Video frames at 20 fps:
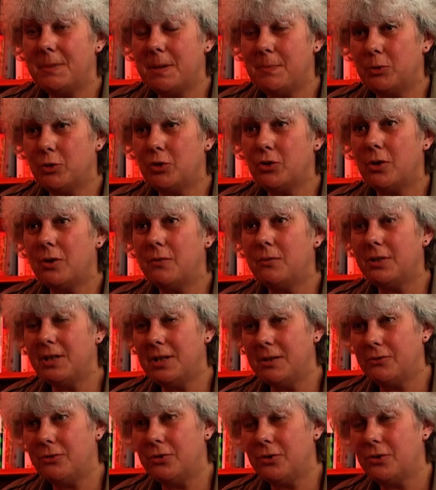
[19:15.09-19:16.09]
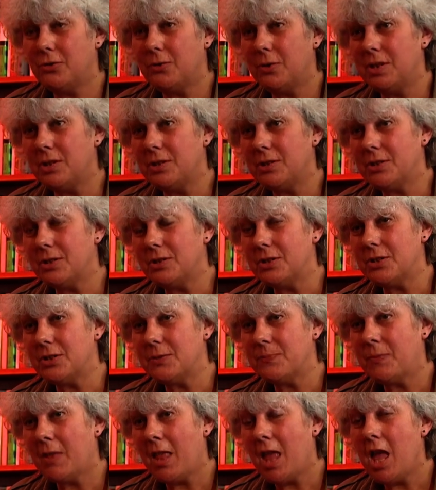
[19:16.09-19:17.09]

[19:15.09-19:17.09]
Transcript: People join for different reasons.